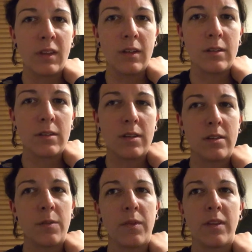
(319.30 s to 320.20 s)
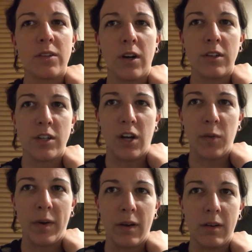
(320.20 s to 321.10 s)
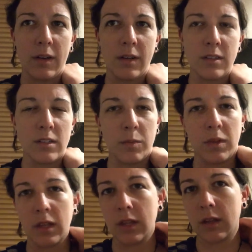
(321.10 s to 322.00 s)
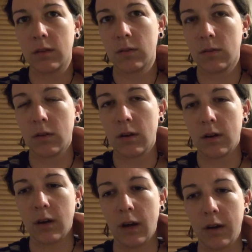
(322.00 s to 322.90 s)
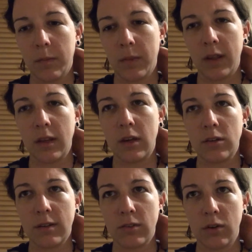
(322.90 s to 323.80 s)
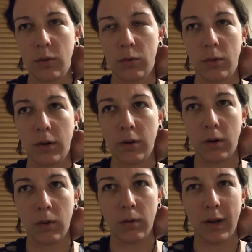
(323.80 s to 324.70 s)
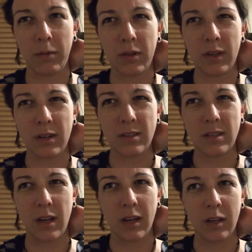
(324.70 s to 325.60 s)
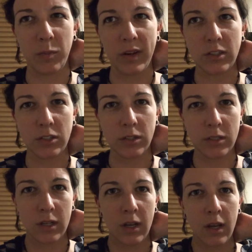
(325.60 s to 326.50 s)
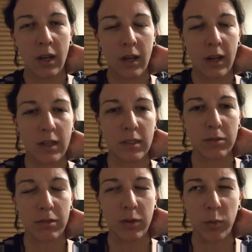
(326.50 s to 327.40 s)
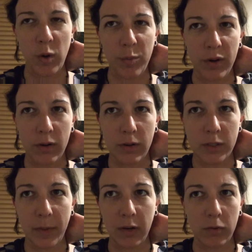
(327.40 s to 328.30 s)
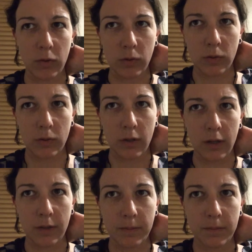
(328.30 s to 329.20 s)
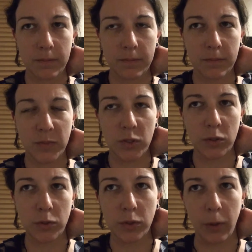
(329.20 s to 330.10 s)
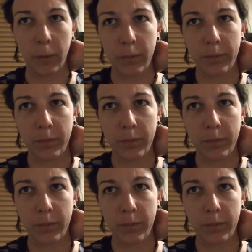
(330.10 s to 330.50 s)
it's something that's hard to talk about and something that I think you just have to go through on your own. I really didn't take any pictures. It didn't feel appropriate or respectful to do so.